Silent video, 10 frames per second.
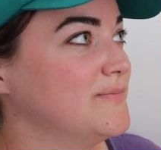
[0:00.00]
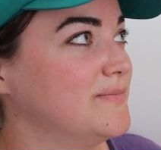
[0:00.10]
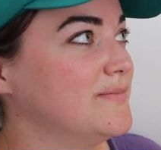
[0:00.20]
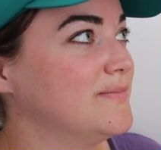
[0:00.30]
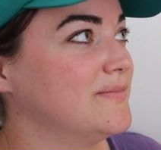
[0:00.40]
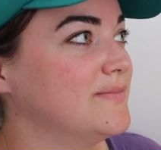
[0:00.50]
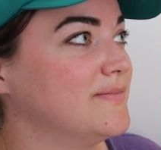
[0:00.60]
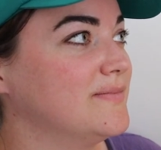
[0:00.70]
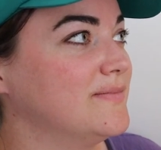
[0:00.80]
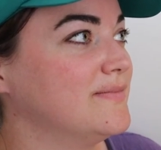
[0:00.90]

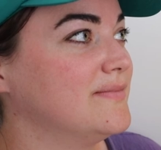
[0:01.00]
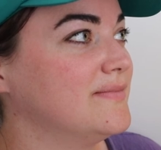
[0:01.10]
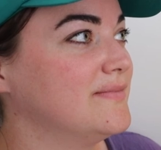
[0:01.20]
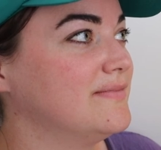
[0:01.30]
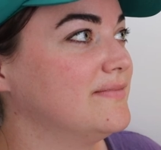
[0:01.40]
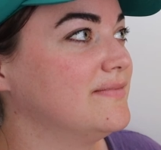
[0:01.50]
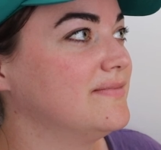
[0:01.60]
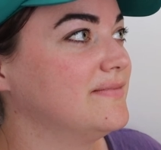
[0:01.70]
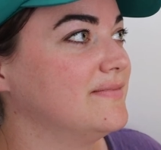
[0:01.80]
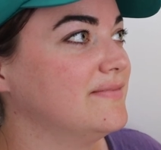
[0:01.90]

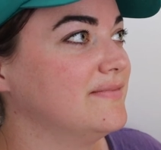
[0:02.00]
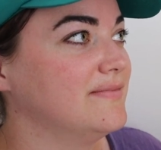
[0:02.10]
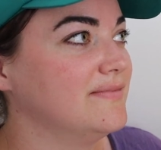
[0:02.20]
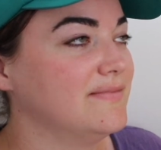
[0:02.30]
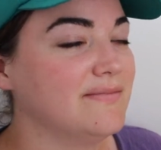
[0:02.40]
(silent)